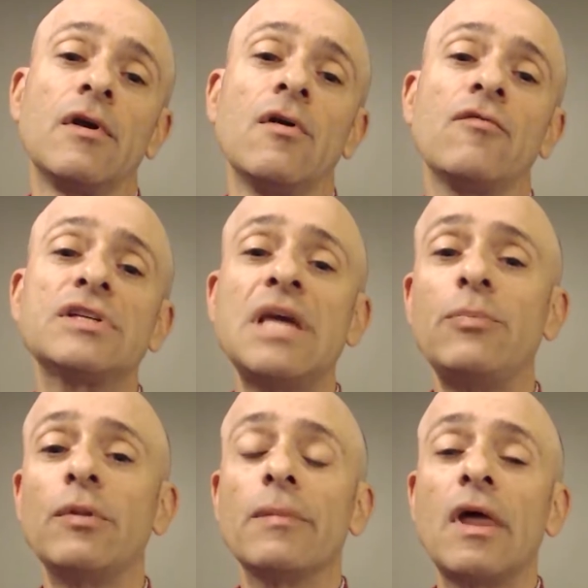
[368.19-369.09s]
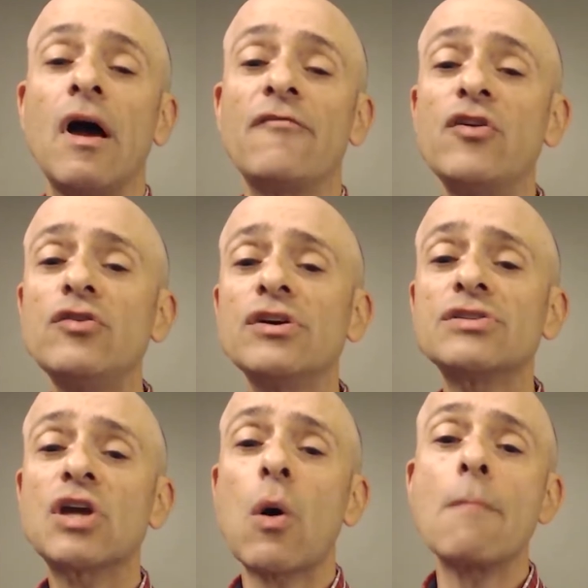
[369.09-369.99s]
For example, a few years
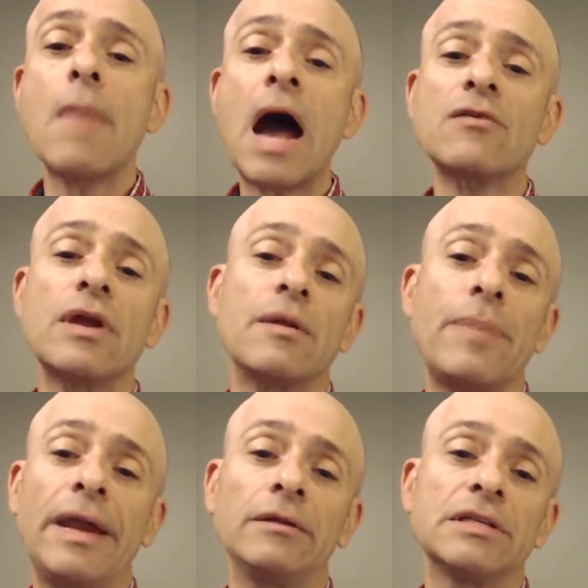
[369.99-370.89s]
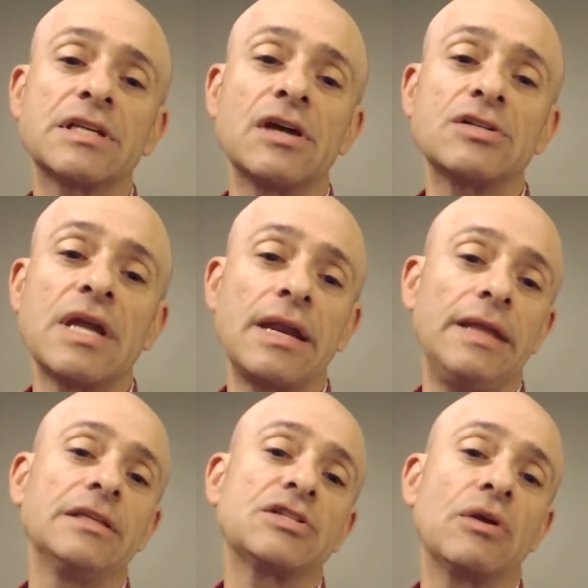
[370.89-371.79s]
ago, I moderated a panel discussion at an
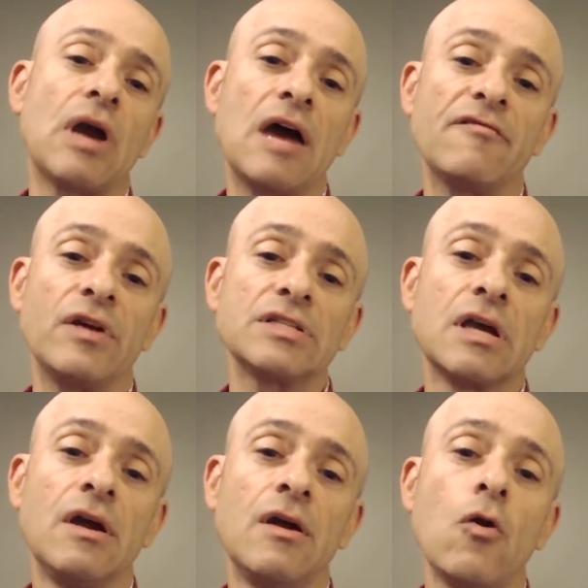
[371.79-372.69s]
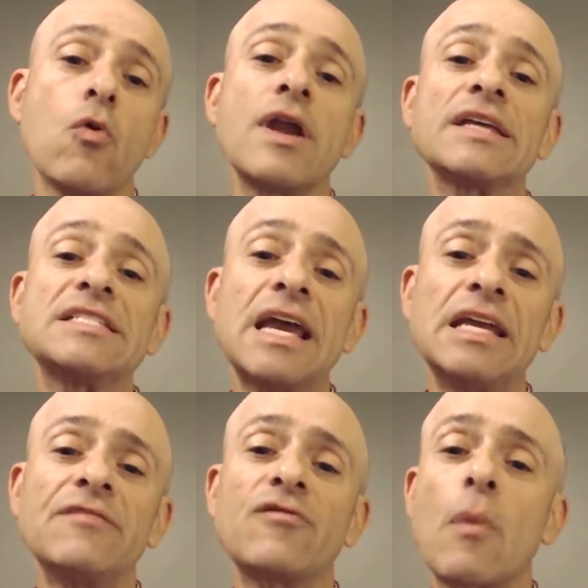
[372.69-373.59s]
industry conference where an
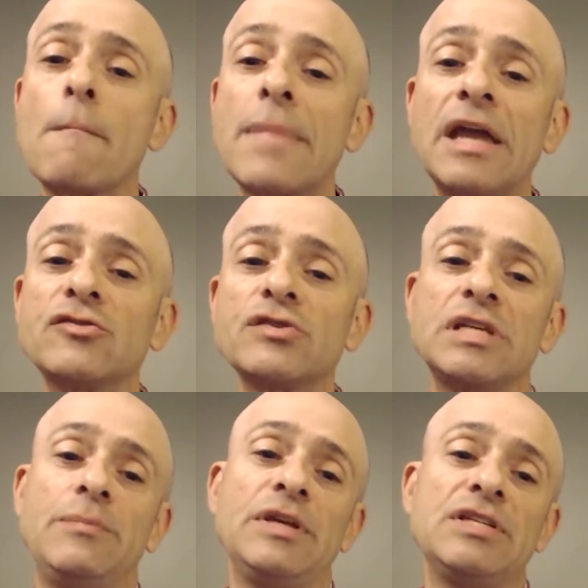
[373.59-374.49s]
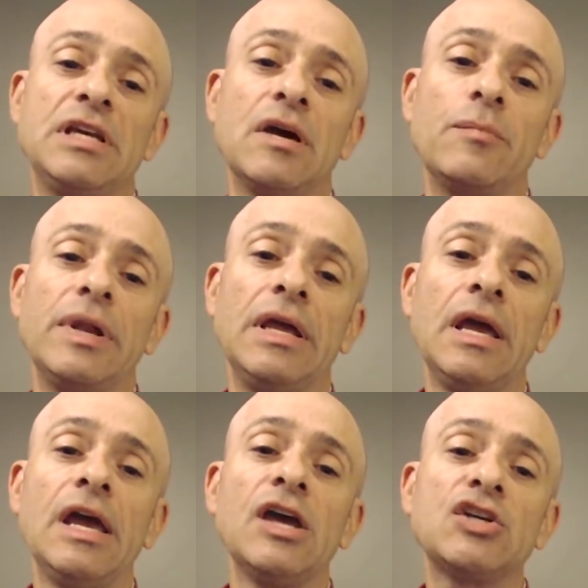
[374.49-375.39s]
executive from a major CPG company
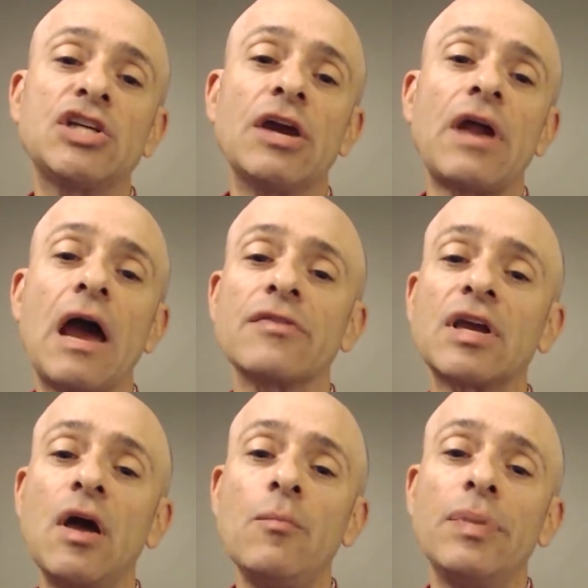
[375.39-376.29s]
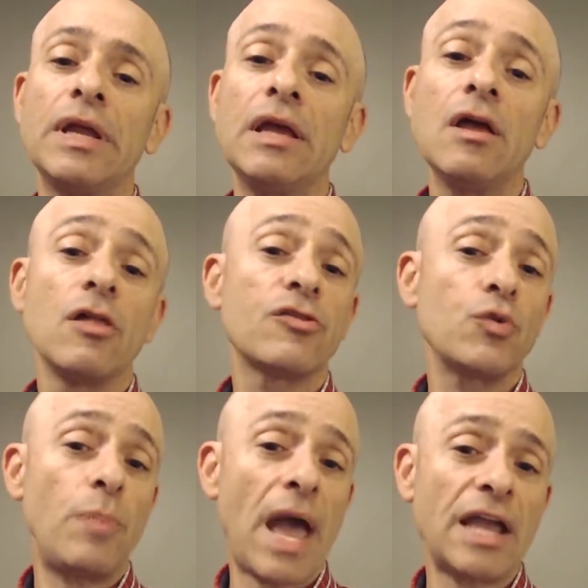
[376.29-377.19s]
shared how the company, through
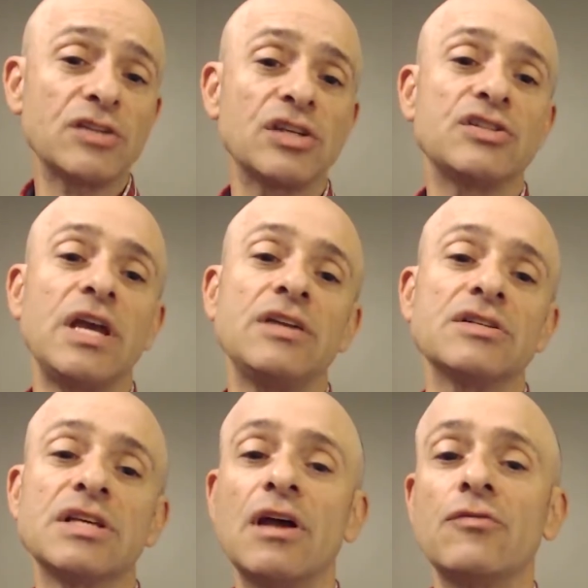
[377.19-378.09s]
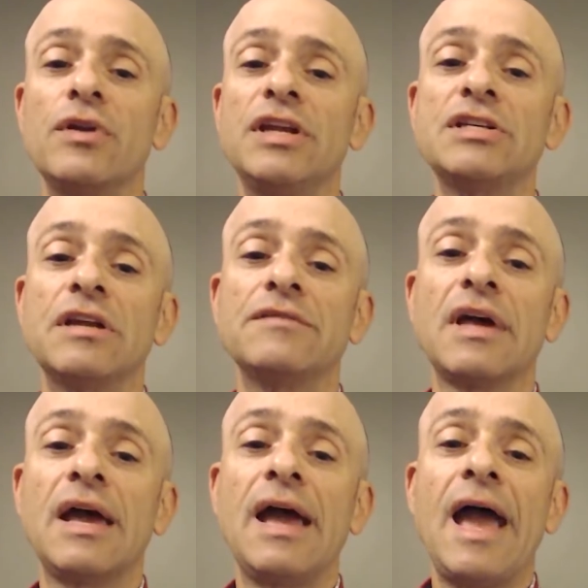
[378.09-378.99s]
packaging changes and other initiatives,
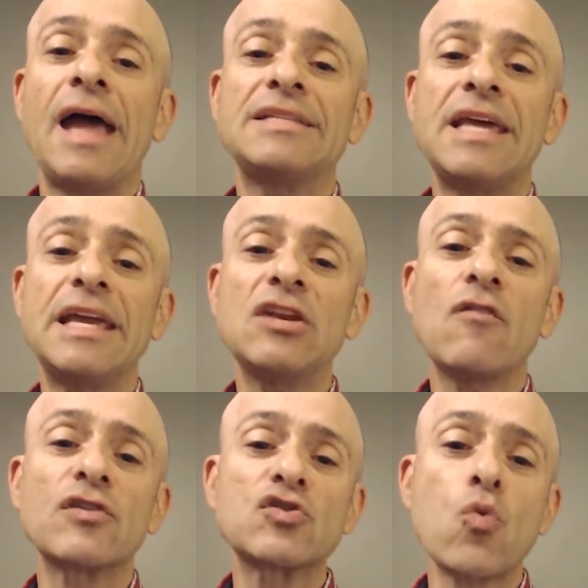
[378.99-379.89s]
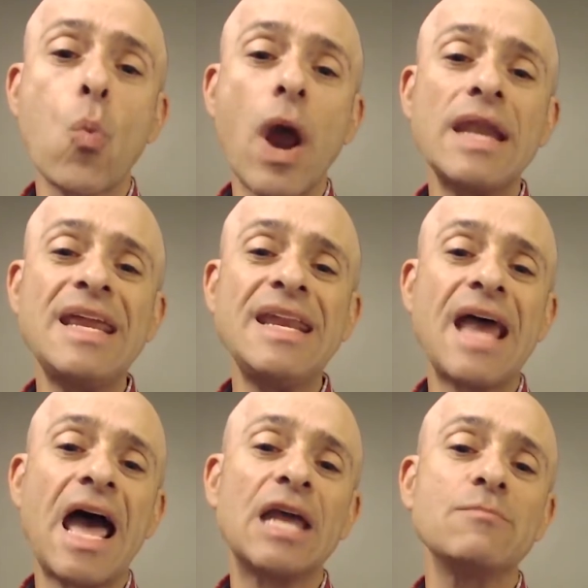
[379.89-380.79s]
had taken over
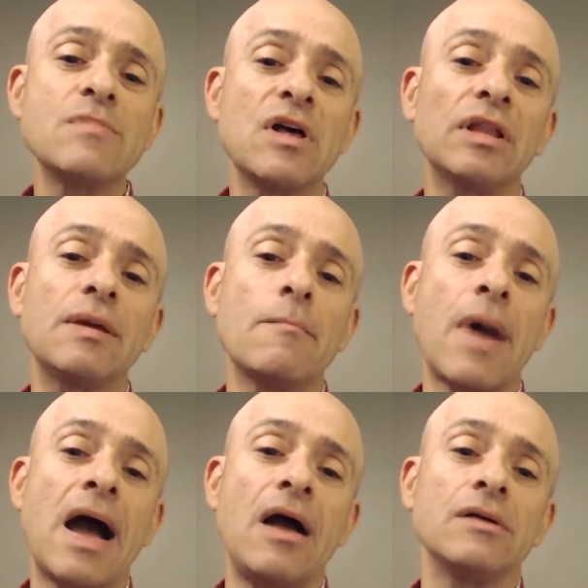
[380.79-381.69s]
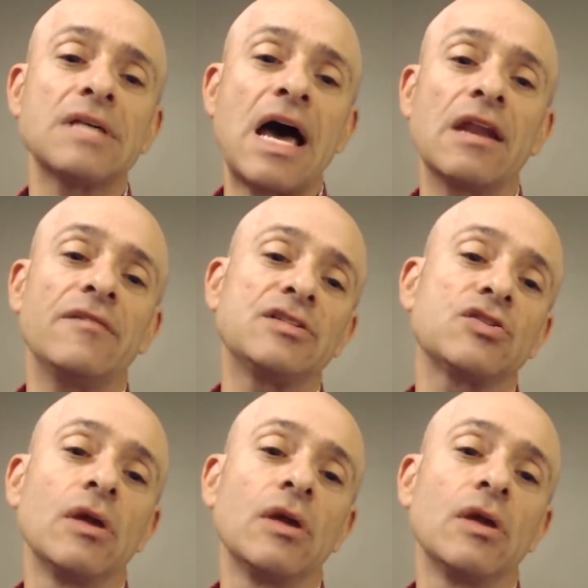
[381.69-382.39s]
29 million miles out of its